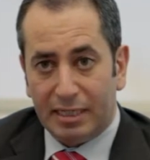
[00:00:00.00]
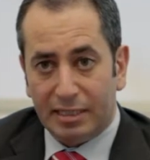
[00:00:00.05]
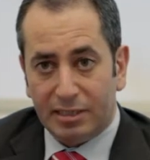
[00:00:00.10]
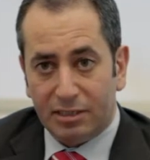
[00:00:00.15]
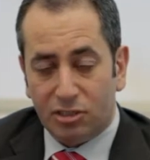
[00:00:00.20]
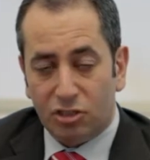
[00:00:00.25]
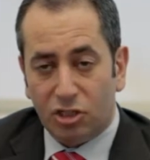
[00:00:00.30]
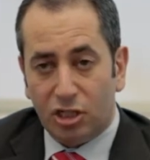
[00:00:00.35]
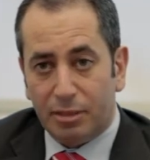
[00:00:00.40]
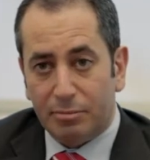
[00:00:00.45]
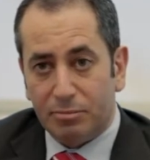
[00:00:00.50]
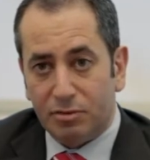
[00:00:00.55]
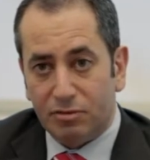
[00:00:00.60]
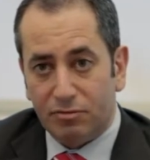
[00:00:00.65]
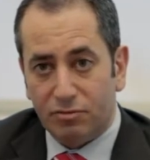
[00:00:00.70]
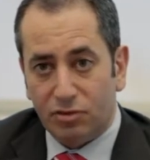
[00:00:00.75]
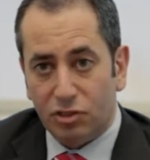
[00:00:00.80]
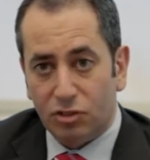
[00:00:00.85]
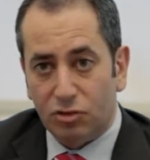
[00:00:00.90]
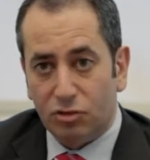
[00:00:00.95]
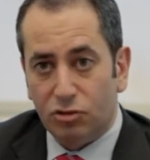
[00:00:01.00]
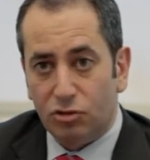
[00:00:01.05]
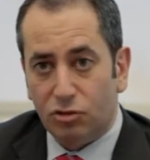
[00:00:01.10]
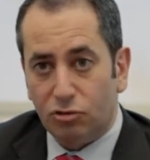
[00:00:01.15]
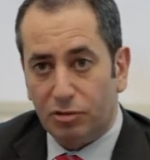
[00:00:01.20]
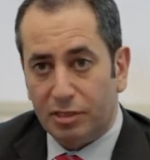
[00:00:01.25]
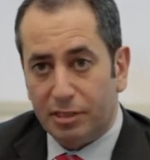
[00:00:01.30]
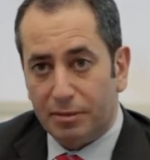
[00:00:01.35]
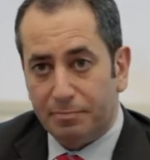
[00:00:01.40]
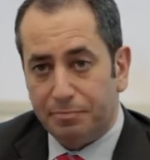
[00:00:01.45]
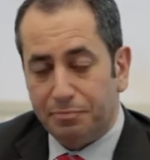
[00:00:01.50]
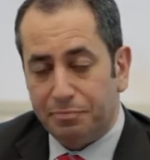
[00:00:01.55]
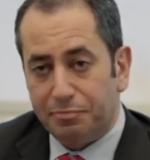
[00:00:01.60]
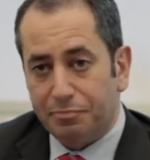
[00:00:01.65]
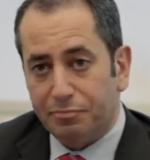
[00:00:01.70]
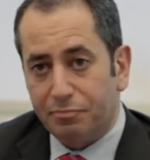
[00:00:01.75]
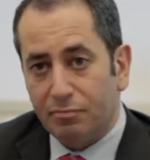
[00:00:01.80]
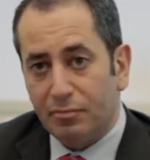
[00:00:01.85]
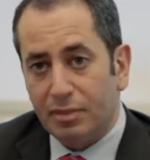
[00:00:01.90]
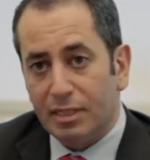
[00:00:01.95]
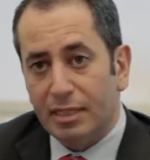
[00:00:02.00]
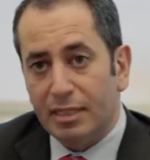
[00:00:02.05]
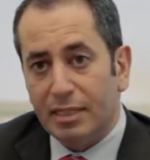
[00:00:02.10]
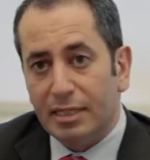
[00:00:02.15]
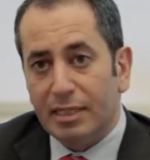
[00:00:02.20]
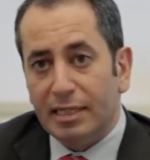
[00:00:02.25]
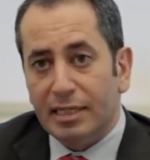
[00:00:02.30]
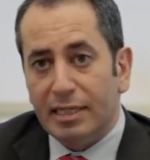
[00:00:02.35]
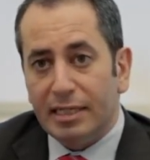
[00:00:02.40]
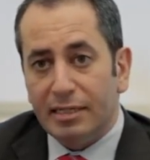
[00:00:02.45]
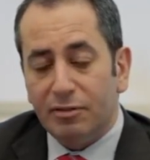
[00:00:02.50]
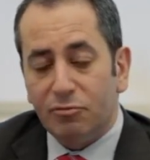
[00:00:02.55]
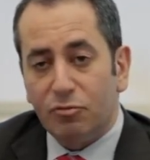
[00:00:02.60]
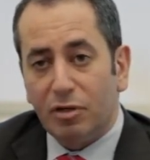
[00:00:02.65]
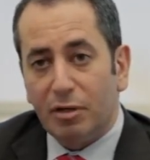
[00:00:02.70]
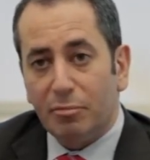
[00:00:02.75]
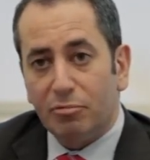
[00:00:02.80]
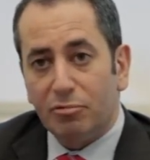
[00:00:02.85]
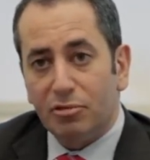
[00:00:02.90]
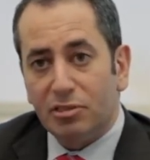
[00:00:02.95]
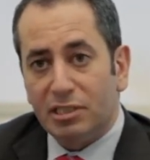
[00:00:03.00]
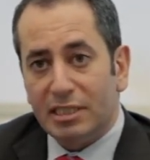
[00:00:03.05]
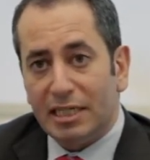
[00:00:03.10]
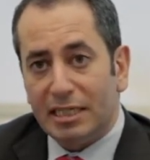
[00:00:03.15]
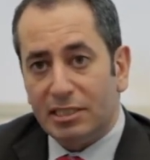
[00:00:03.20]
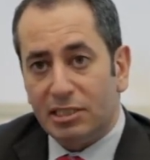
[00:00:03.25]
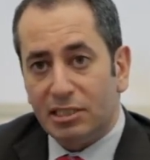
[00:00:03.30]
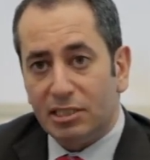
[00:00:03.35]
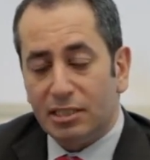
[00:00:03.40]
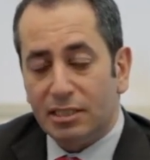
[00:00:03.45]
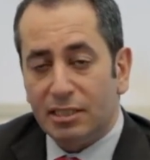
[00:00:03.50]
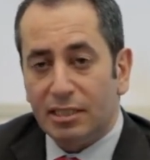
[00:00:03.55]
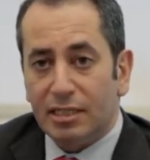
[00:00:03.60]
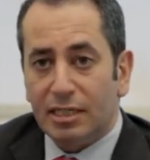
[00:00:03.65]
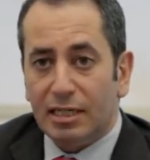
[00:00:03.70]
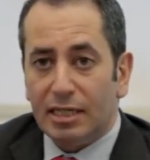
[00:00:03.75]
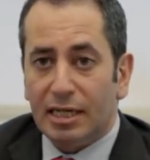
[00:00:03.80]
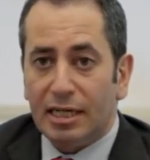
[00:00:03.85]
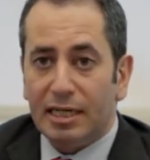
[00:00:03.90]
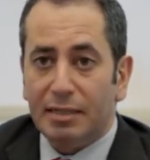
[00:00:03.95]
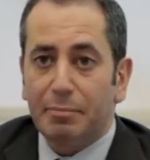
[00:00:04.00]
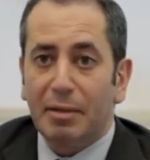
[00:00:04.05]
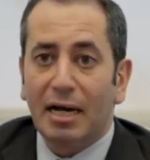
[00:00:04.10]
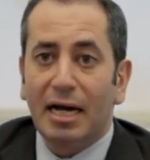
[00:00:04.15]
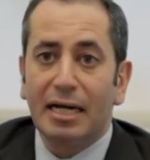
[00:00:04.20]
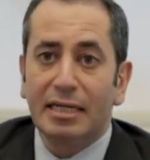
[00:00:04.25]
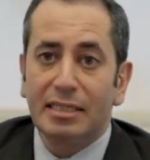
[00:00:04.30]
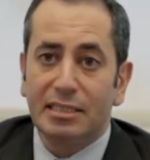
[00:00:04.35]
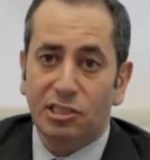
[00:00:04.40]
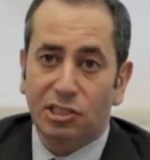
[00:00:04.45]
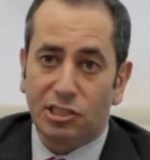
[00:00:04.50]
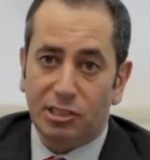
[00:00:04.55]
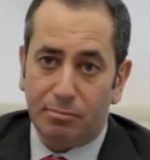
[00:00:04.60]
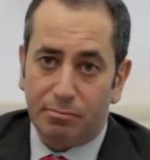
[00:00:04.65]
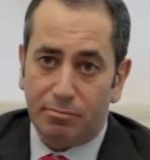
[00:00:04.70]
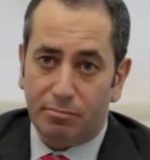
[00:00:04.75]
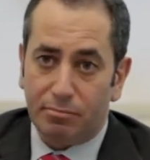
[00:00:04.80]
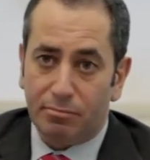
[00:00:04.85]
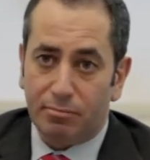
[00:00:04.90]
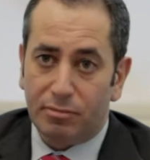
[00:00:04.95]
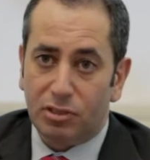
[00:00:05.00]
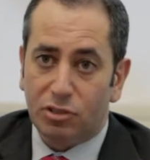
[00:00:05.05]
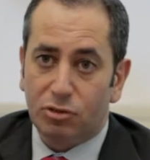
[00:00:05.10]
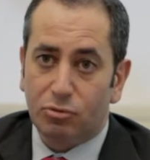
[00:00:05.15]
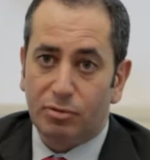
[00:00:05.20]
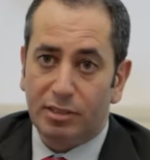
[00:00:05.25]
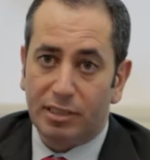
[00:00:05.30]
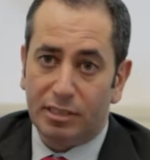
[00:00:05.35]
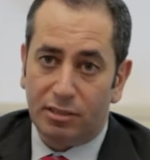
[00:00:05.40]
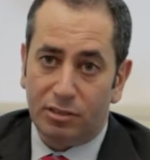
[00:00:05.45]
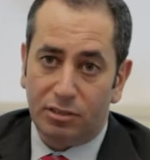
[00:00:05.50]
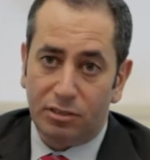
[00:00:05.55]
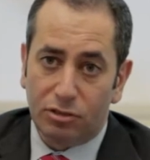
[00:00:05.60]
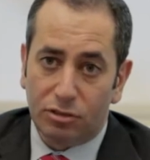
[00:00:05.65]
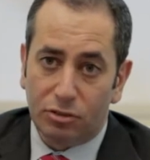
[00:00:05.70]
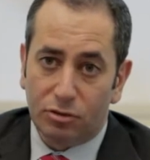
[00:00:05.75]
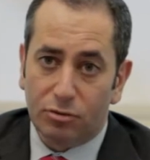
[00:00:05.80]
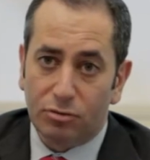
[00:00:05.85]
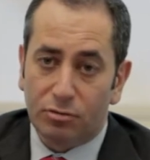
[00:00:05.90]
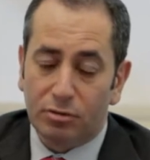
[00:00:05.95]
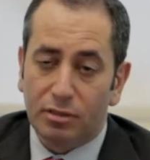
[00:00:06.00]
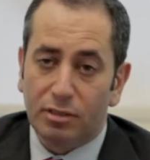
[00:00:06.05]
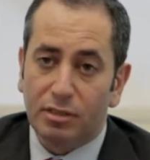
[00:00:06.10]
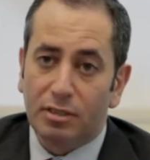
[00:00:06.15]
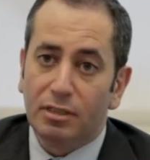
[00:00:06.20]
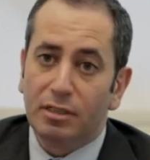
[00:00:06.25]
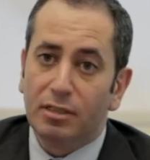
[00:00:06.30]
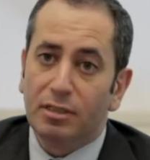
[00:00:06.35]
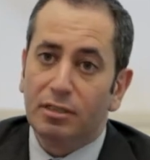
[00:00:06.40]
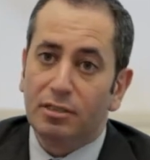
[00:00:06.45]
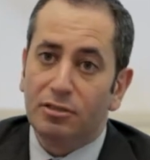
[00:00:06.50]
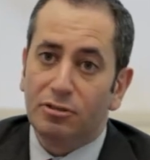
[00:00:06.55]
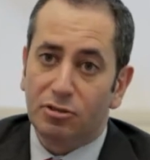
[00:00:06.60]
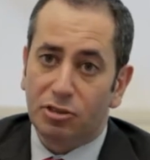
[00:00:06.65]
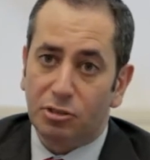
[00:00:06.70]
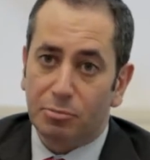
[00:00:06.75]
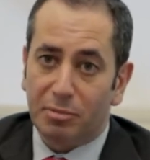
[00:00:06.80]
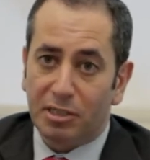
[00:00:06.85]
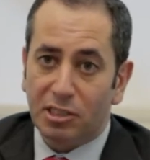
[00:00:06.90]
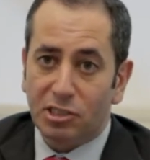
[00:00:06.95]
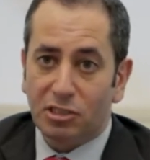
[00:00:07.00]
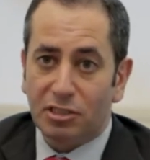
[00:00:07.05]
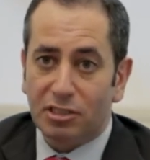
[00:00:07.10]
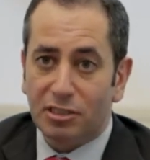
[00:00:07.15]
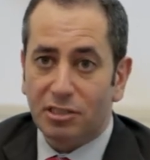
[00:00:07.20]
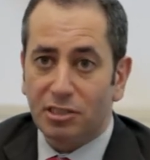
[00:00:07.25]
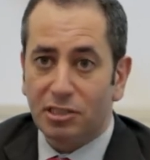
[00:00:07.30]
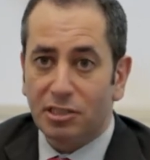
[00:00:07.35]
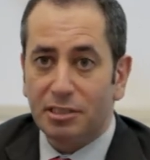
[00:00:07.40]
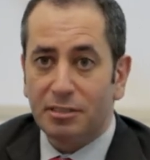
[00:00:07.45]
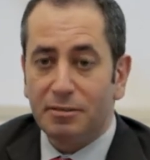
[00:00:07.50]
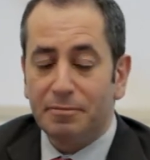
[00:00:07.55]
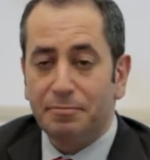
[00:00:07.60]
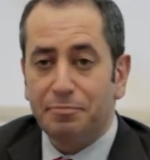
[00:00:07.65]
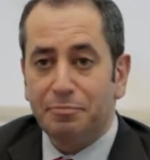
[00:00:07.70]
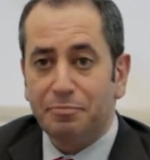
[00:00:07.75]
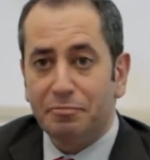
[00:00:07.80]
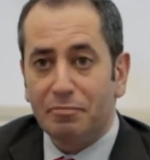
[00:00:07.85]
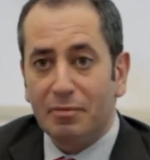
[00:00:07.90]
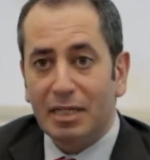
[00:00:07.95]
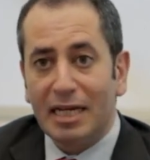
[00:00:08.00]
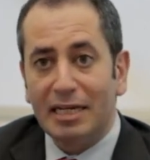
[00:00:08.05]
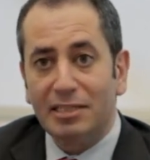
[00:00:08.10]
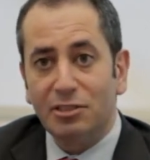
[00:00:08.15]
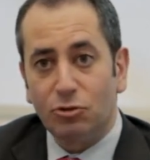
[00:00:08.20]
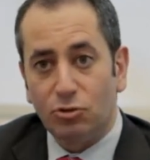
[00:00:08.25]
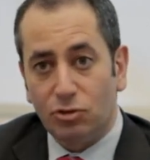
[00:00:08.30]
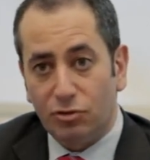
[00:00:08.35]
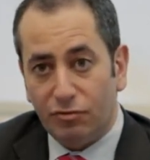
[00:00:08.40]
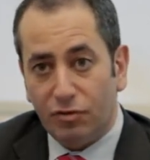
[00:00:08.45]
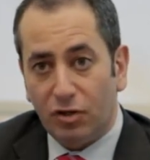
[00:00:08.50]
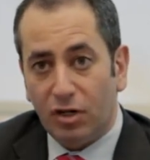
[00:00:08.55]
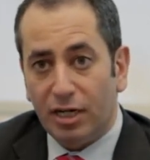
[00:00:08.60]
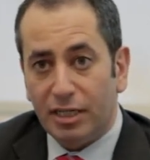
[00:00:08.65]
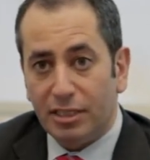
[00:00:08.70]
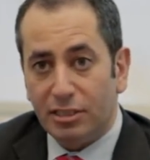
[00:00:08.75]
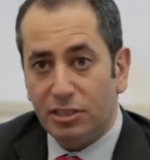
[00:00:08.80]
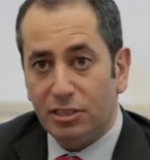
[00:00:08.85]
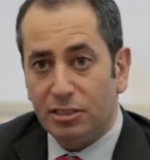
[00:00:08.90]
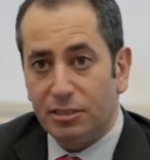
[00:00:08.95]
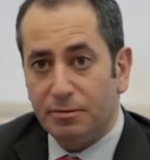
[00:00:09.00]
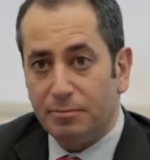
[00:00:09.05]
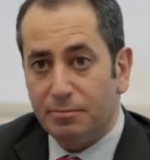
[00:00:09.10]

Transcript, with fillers: other types of surgery. It represents a partnership between you, your specialist, and your device.